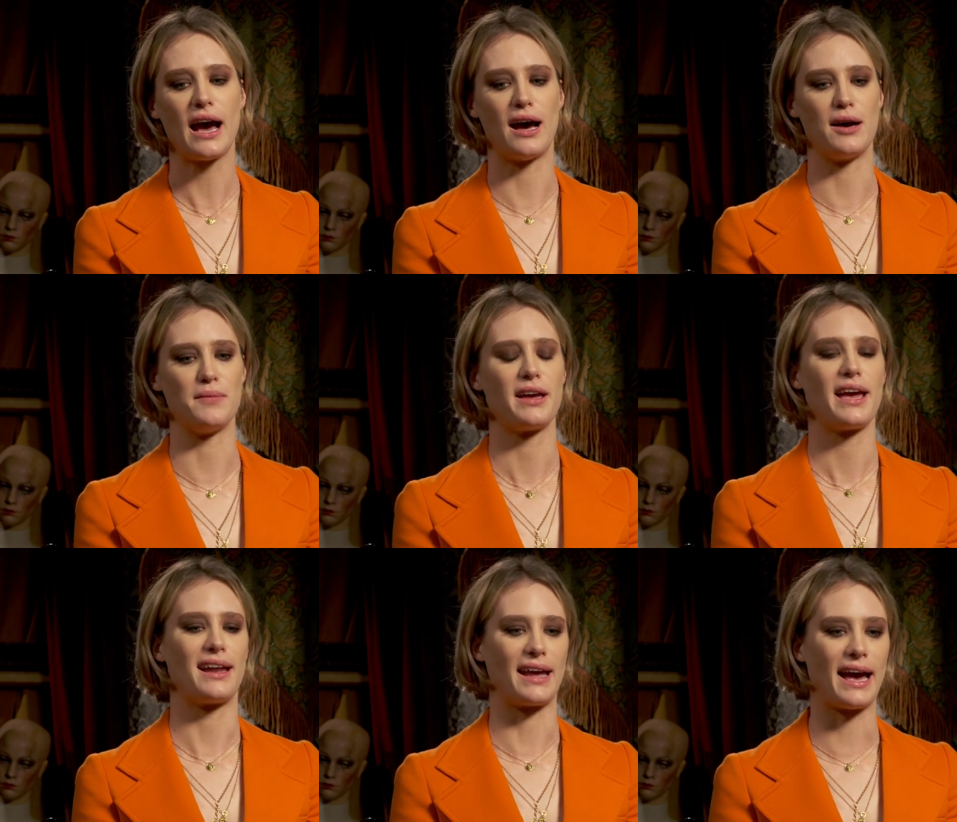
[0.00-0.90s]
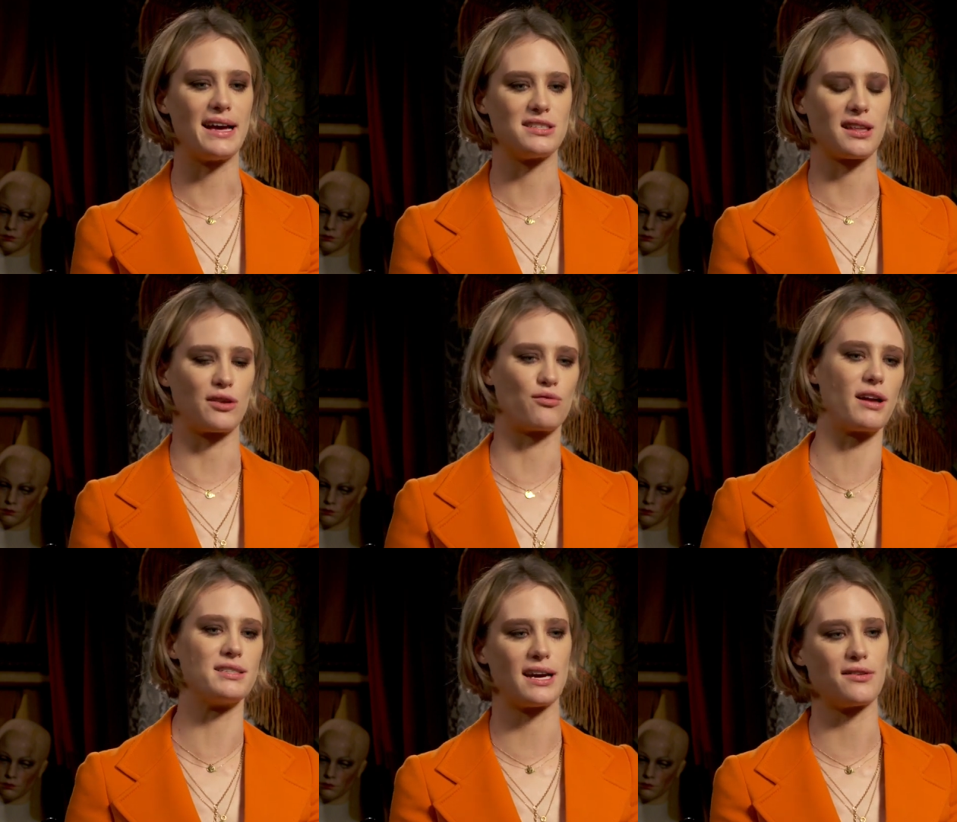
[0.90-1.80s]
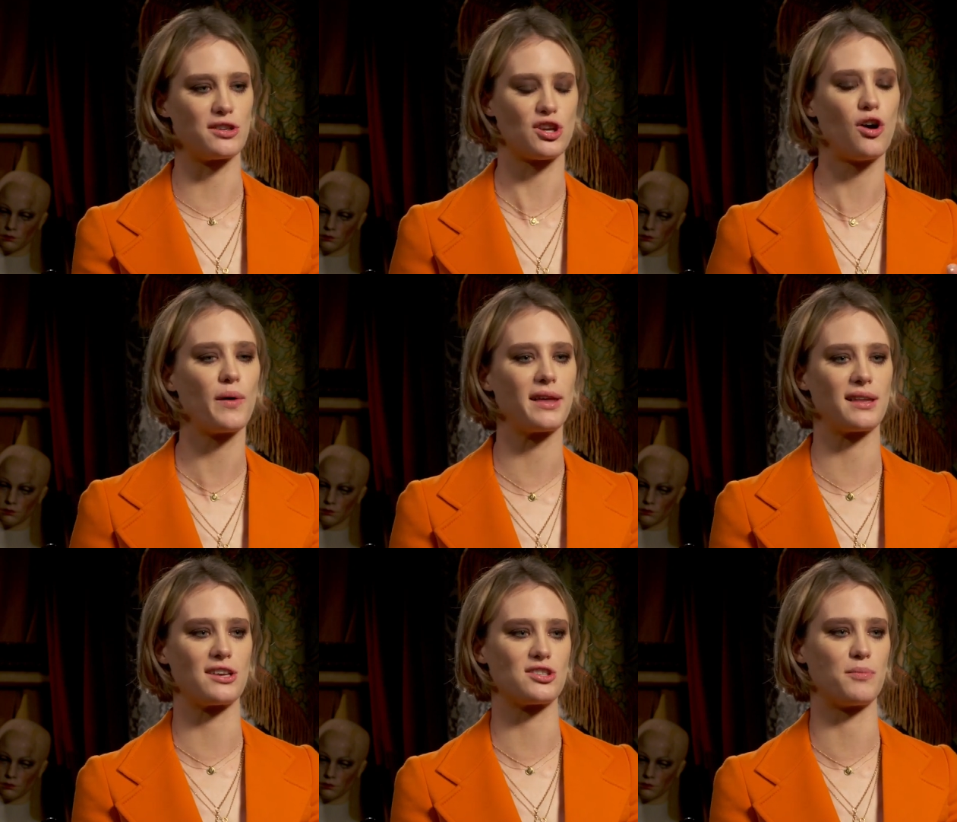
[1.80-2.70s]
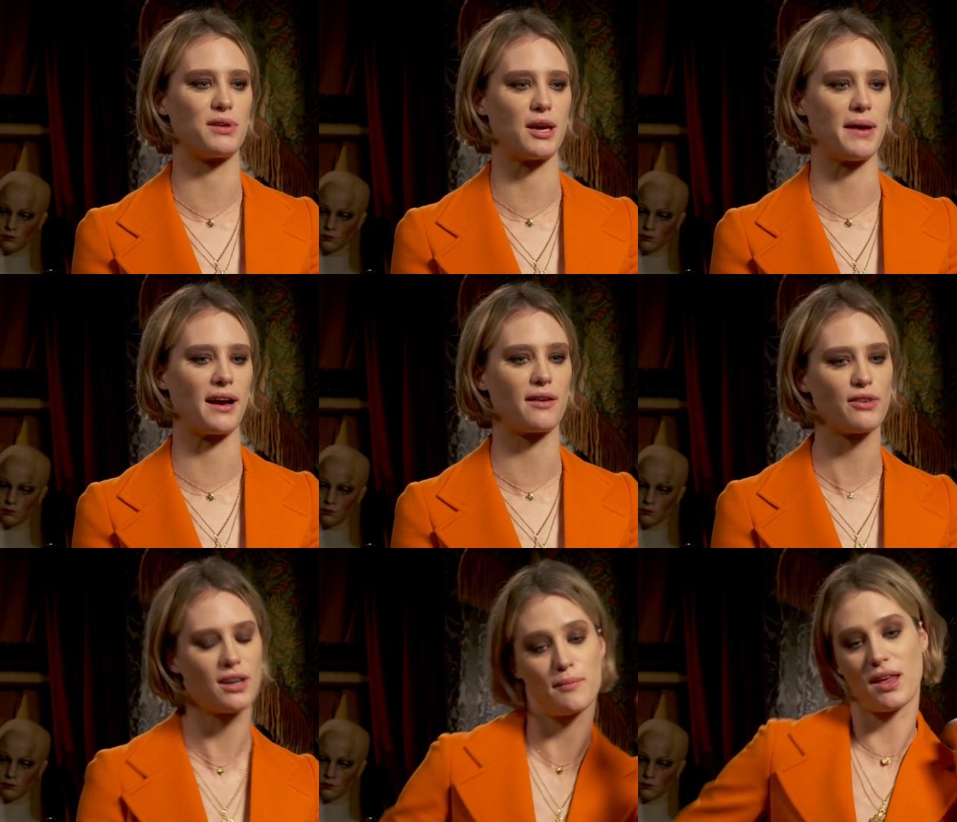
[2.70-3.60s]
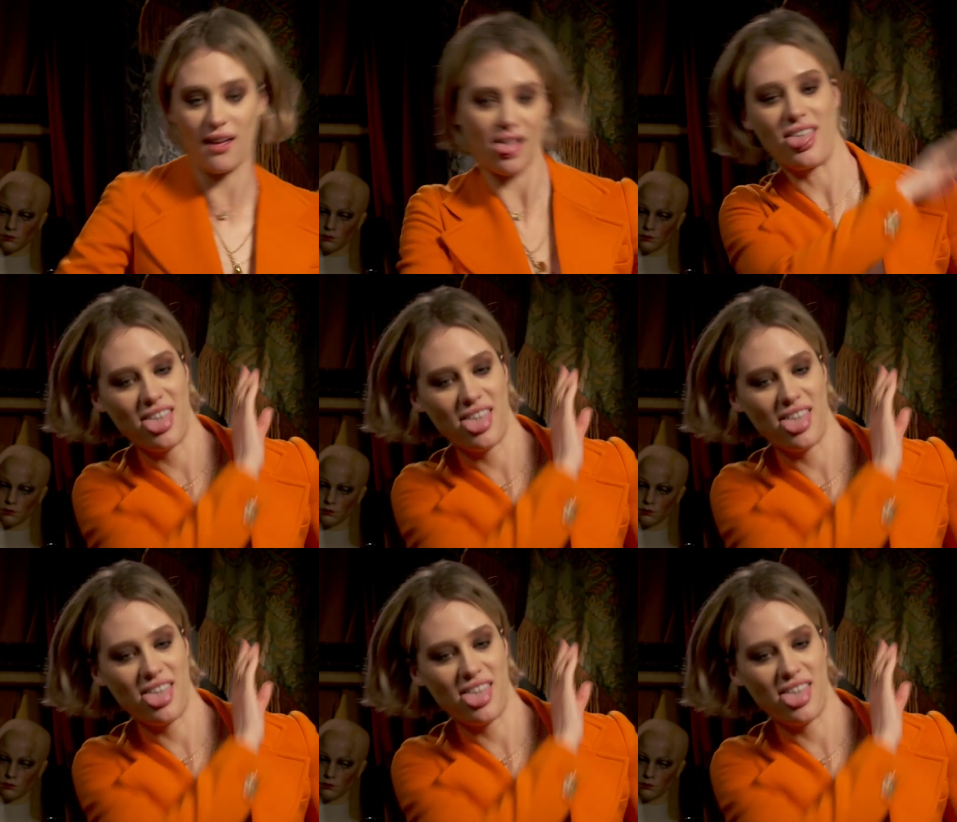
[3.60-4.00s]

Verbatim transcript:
Speaker 1: Um, and I had to like run down this hallway, and then I saw playback of it, and I'm like,